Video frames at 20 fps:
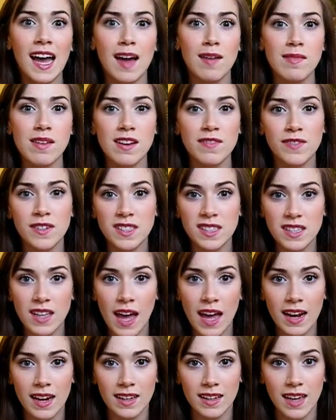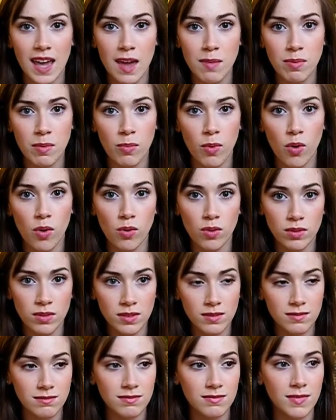I mean, if it's that
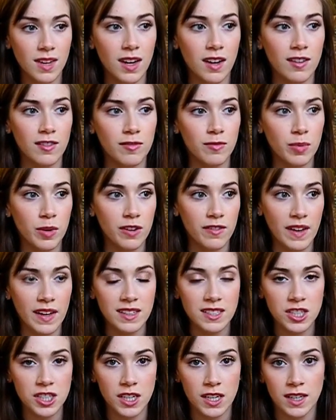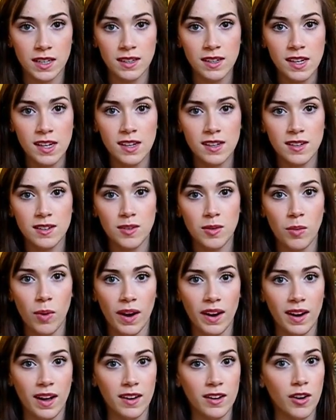capable of prevention,
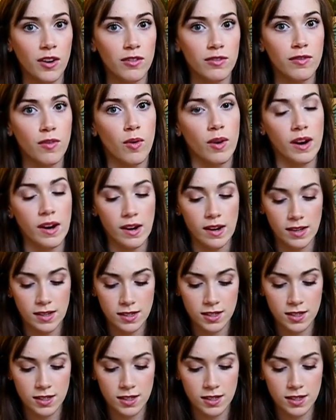why not go for it?